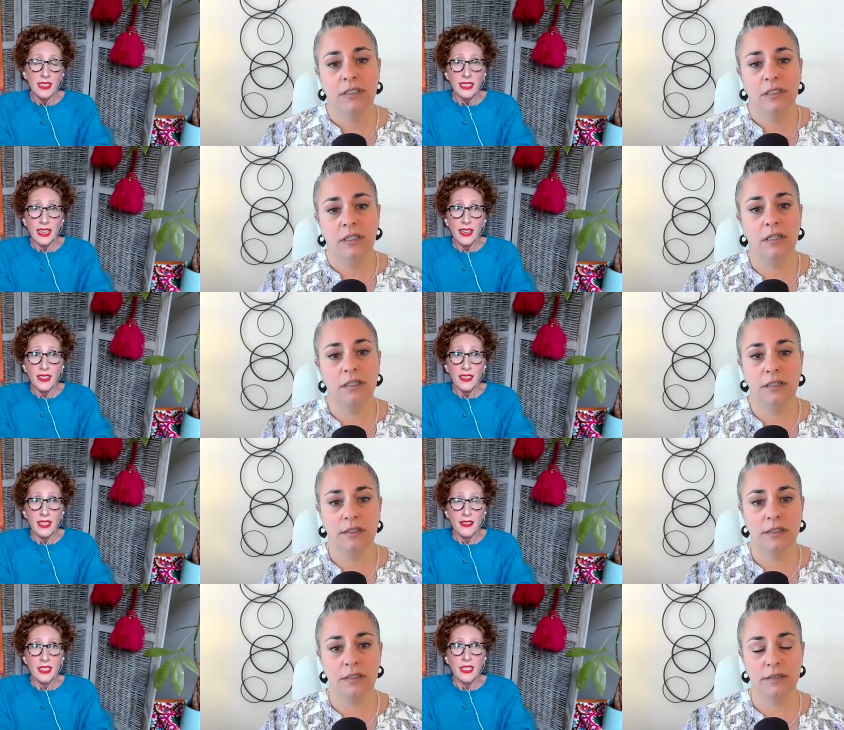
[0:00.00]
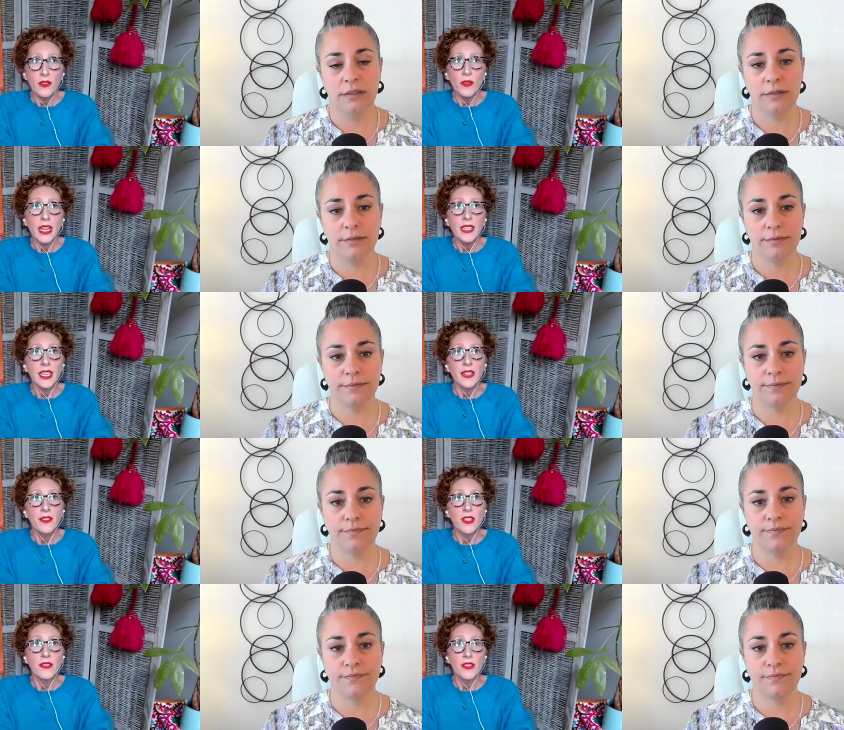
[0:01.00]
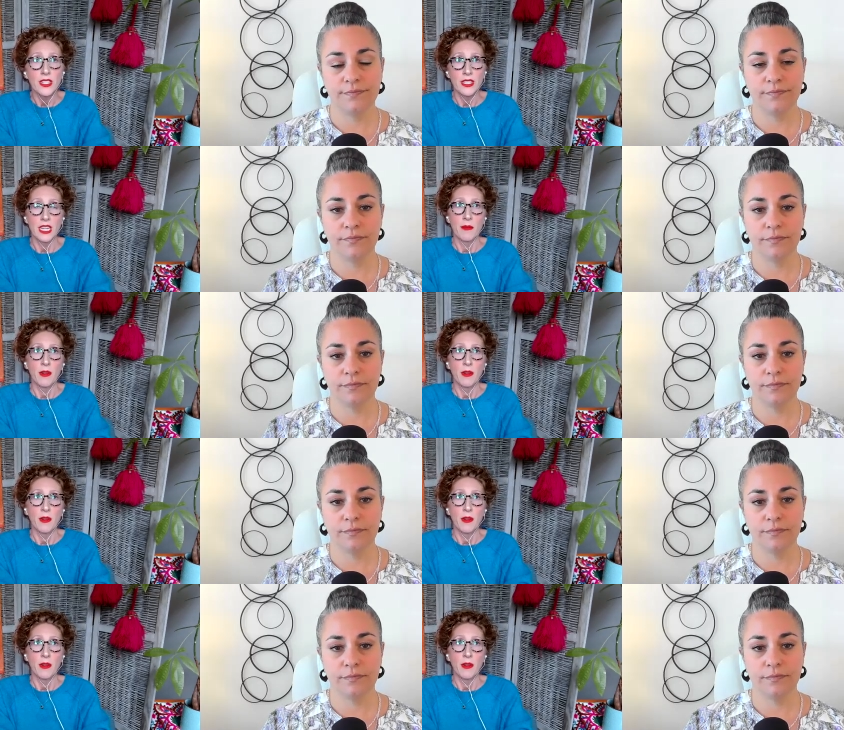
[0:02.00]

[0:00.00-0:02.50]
Speaker 1: Yeah. And I think, right, like for the first time